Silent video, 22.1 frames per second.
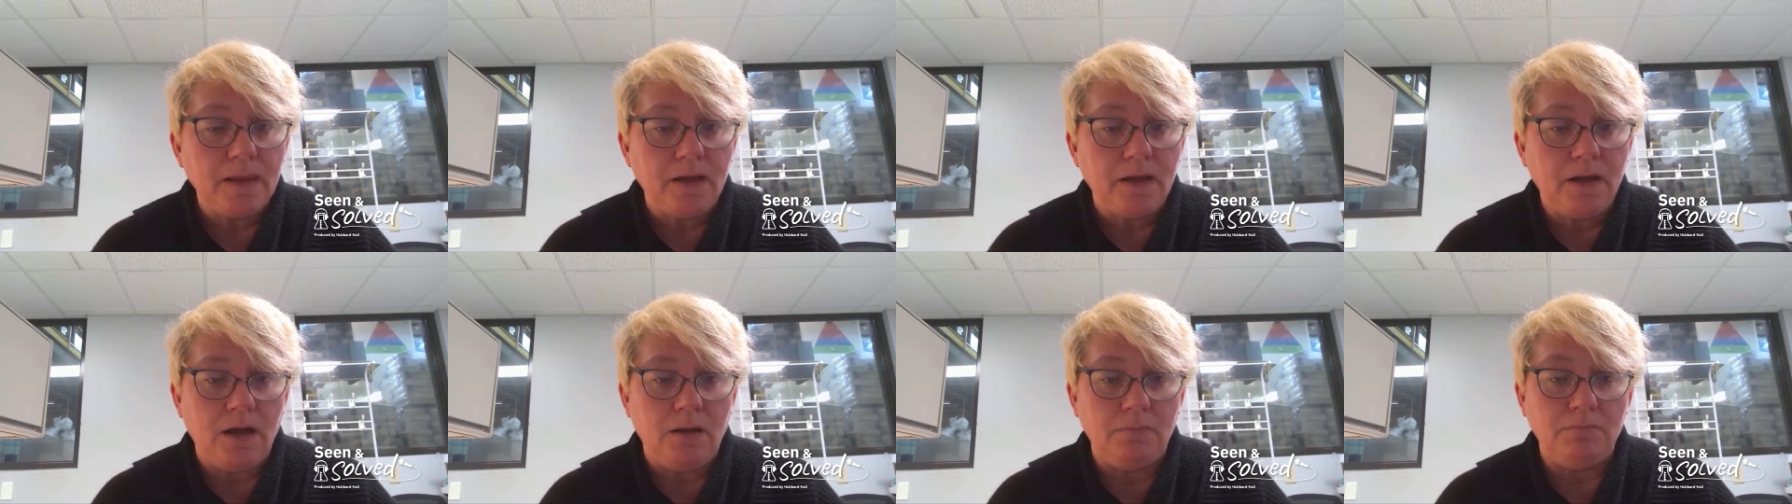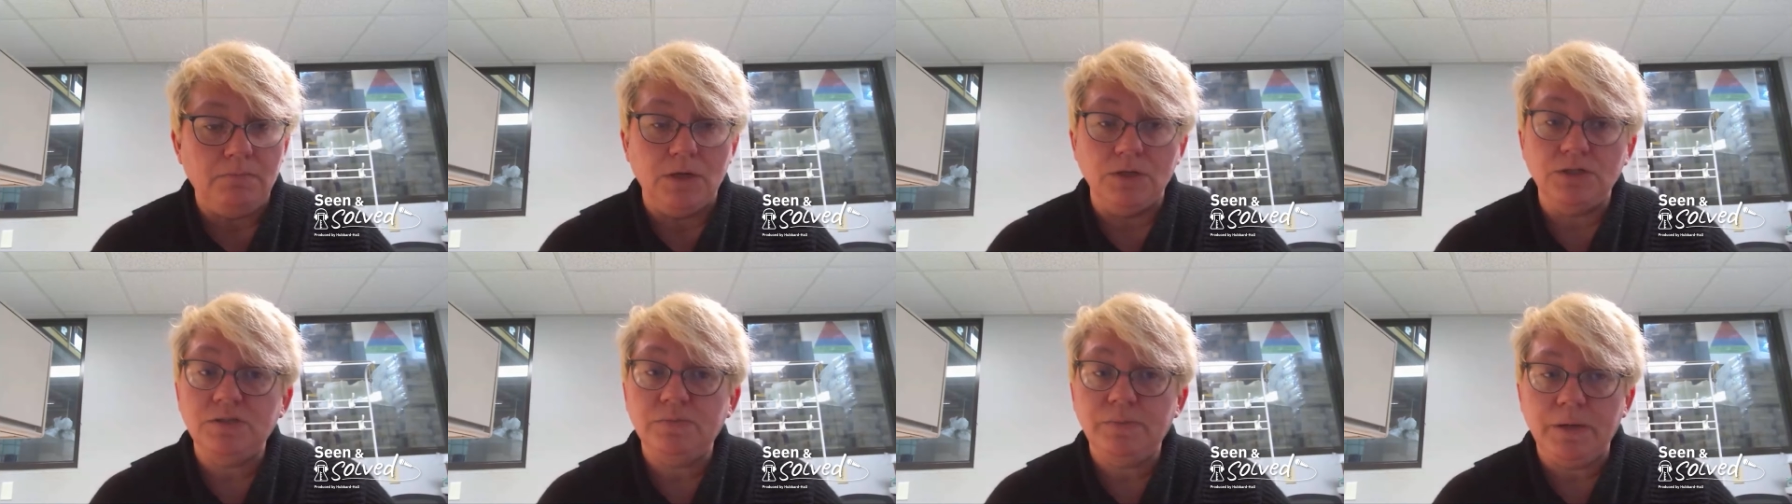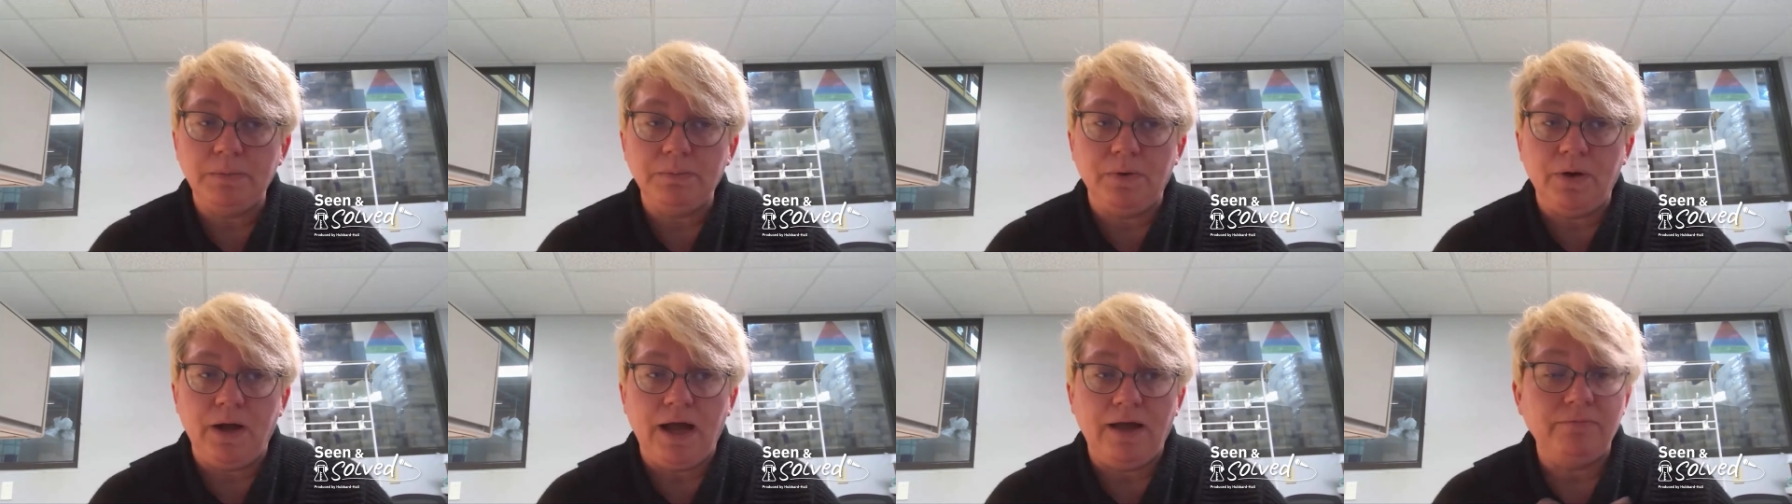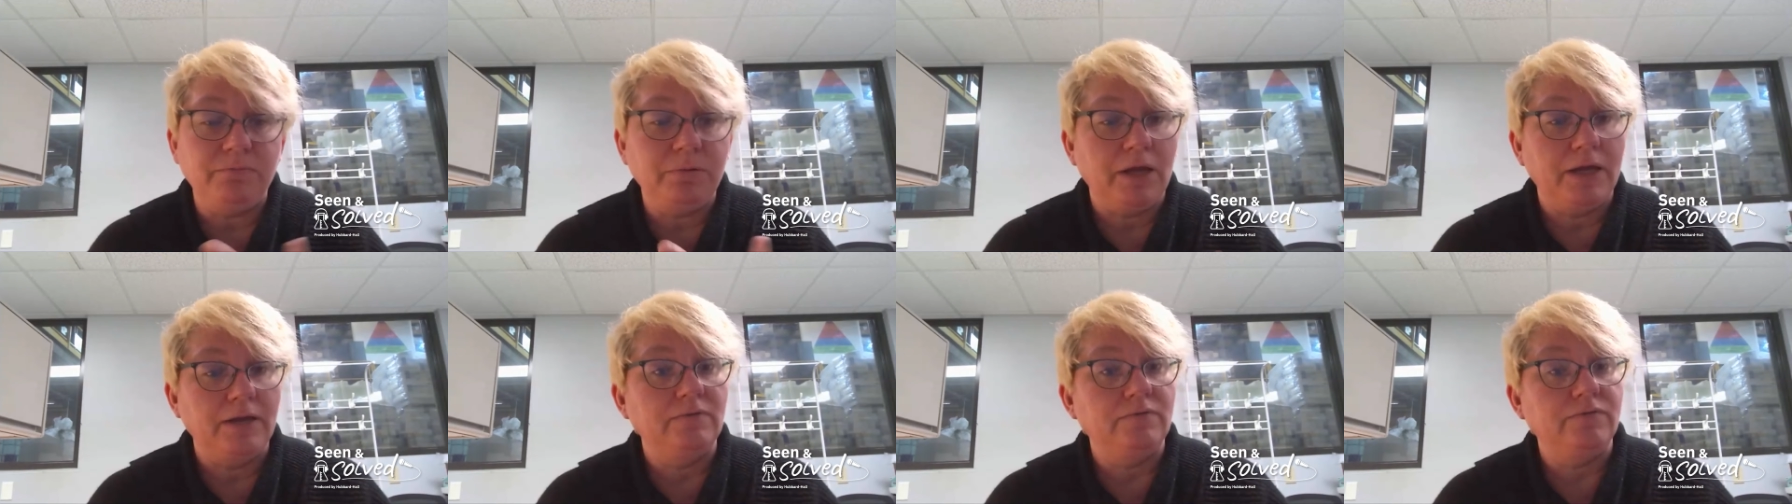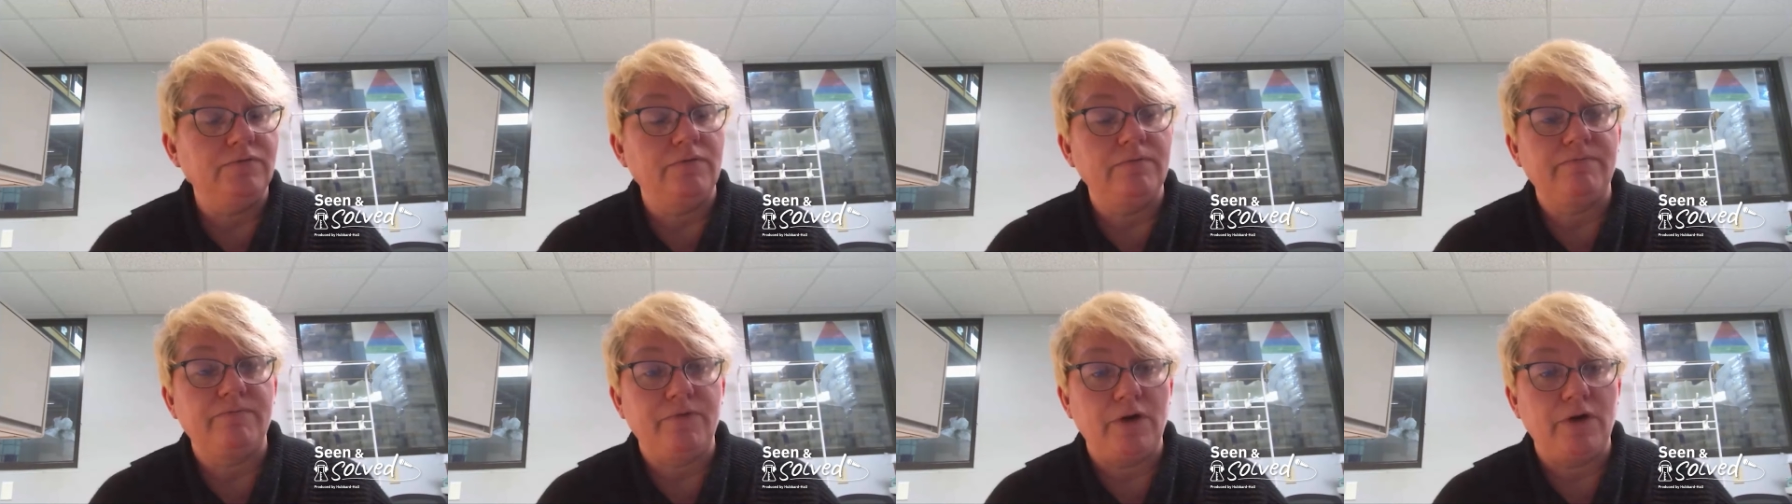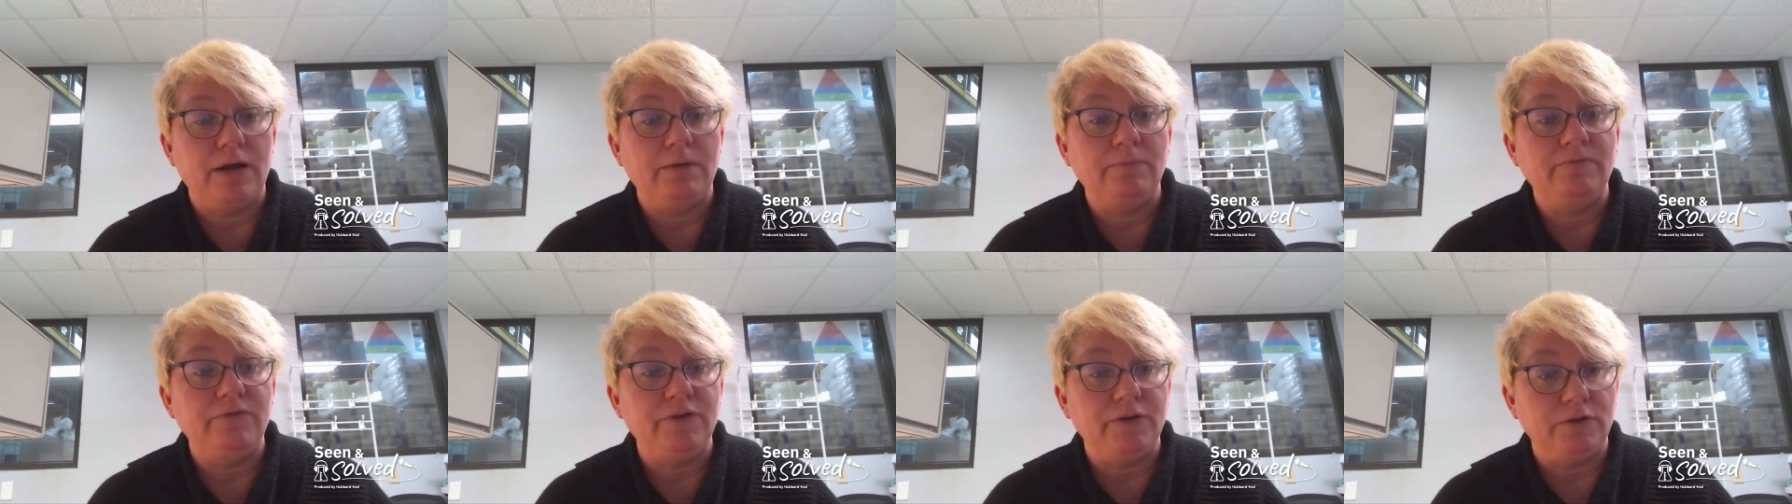Most people have plate and frame